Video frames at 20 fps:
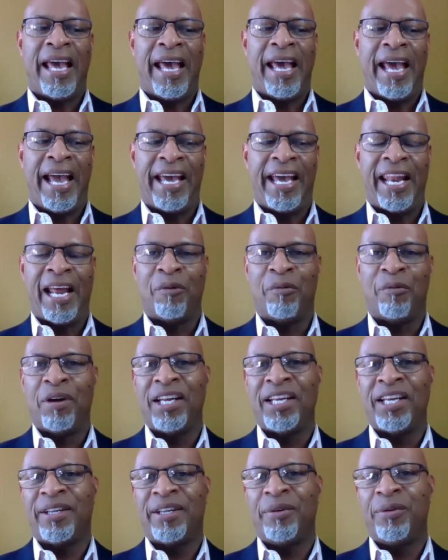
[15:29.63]
And I
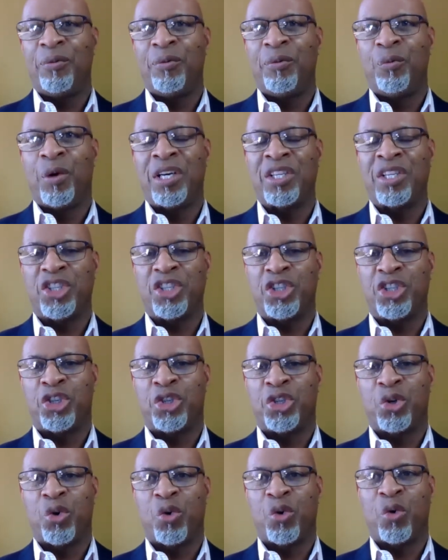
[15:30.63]
really wasn't
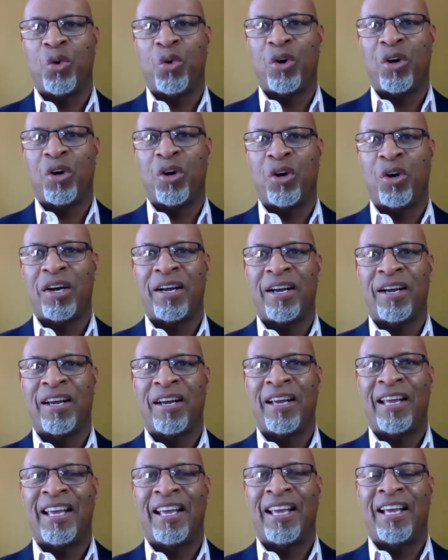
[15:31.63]
sure
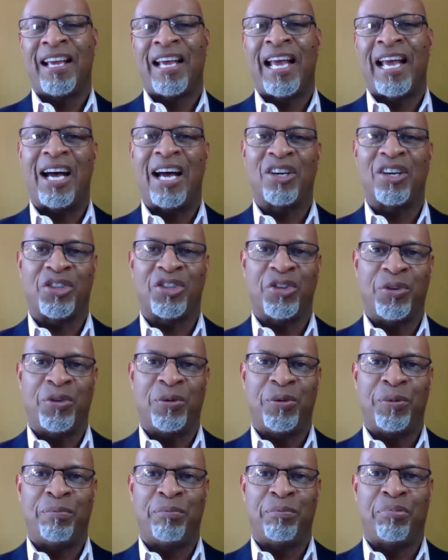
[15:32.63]
how
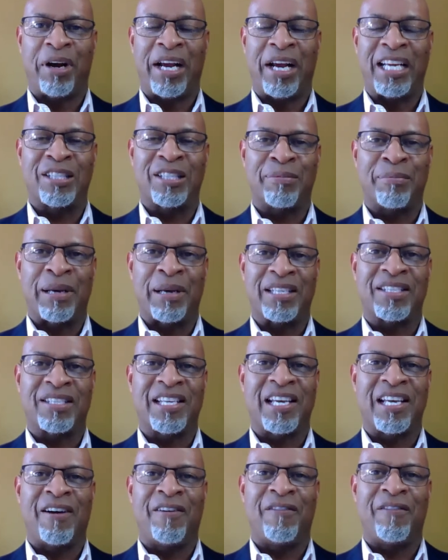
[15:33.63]
to brace
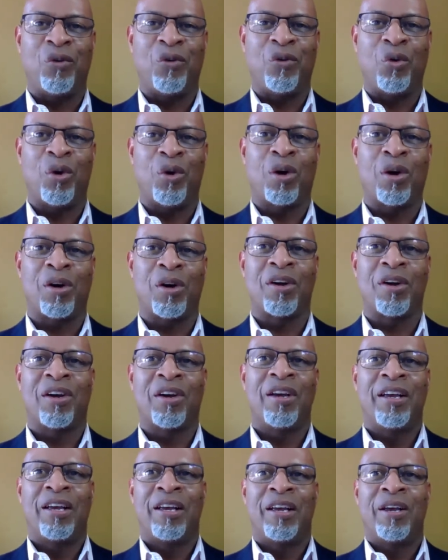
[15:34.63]
myself or
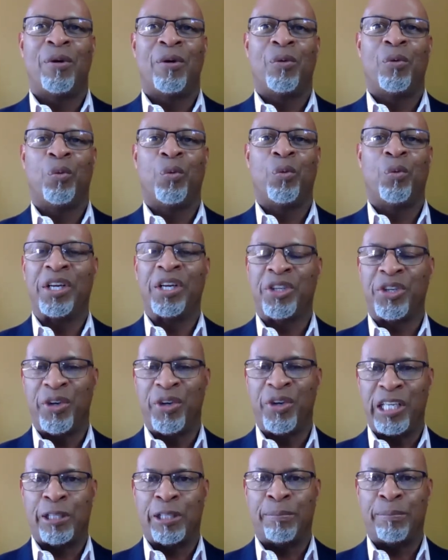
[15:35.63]
what to
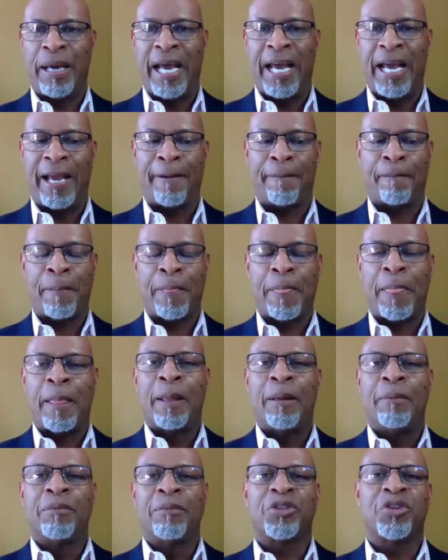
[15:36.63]
expect.
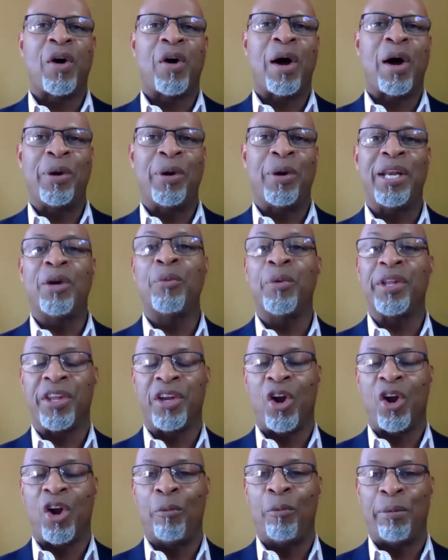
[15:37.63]
So I went in with
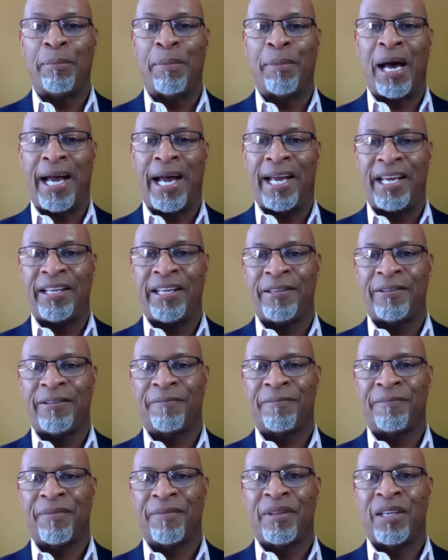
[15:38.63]
an open mind.
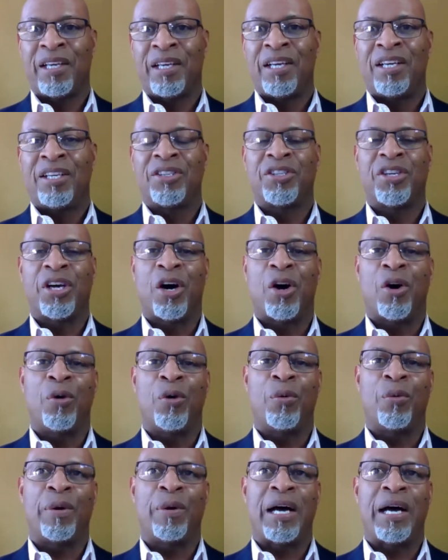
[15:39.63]

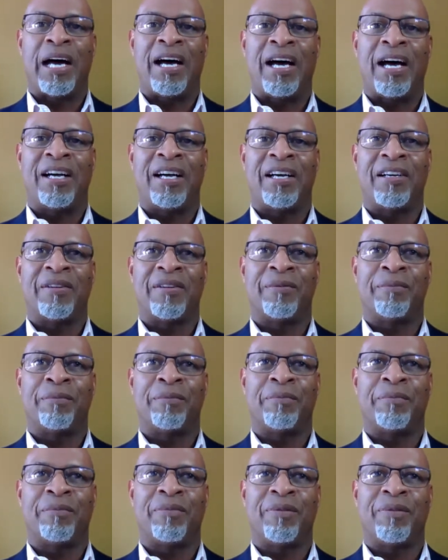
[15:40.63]
So um,
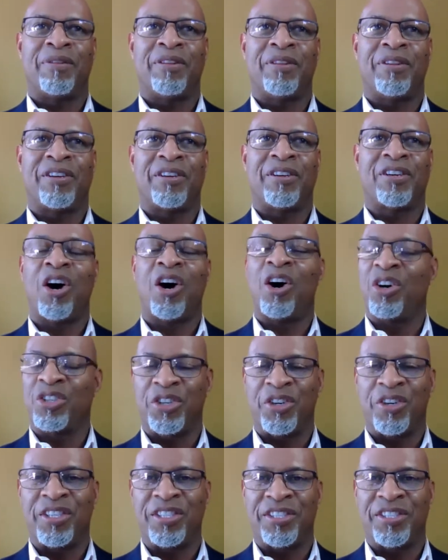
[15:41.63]
the
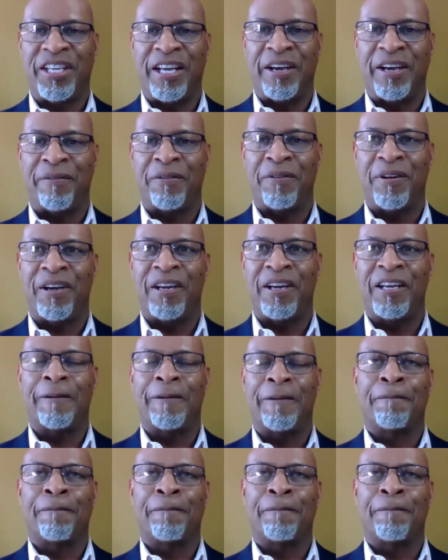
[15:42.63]
culture is different.